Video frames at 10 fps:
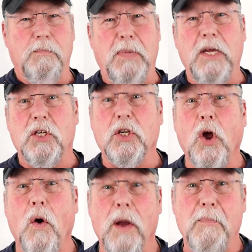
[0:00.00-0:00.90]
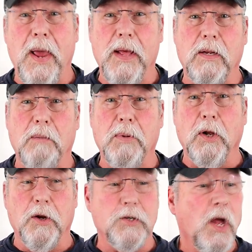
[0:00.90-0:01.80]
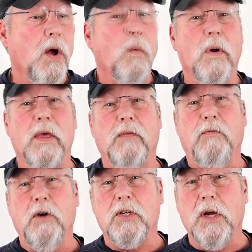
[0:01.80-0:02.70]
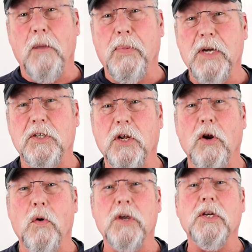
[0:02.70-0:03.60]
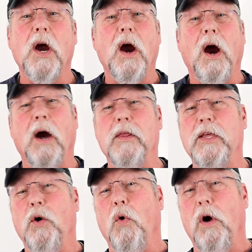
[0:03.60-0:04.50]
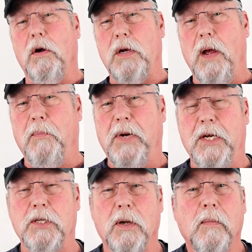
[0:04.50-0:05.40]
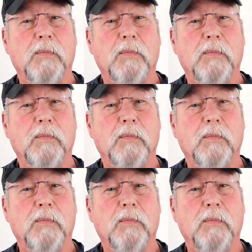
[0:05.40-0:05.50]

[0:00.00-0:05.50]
being slow on paying their bills, one of the first companies to notice are the oil companies.